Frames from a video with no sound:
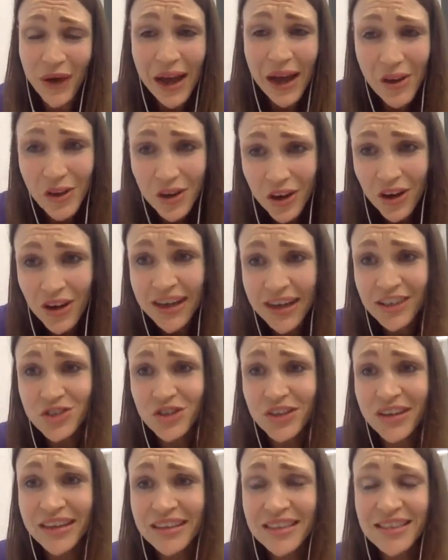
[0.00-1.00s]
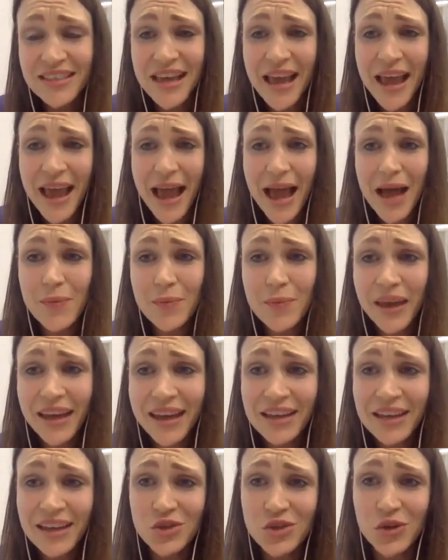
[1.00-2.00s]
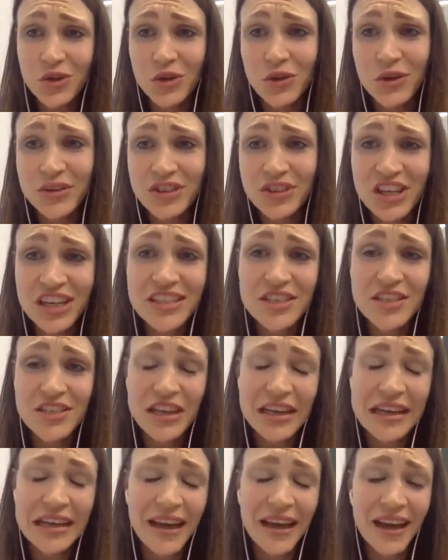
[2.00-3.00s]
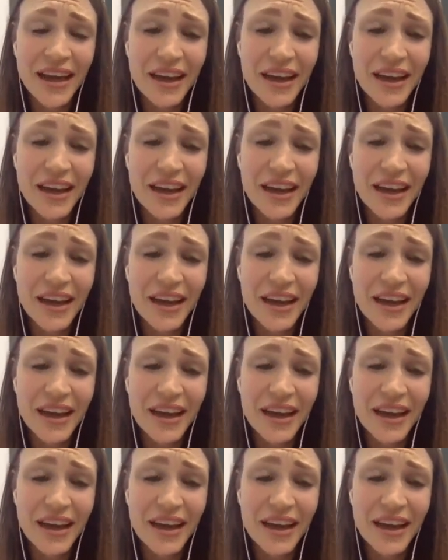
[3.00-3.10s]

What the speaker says: alcoholic drinks, and making sure you're choosing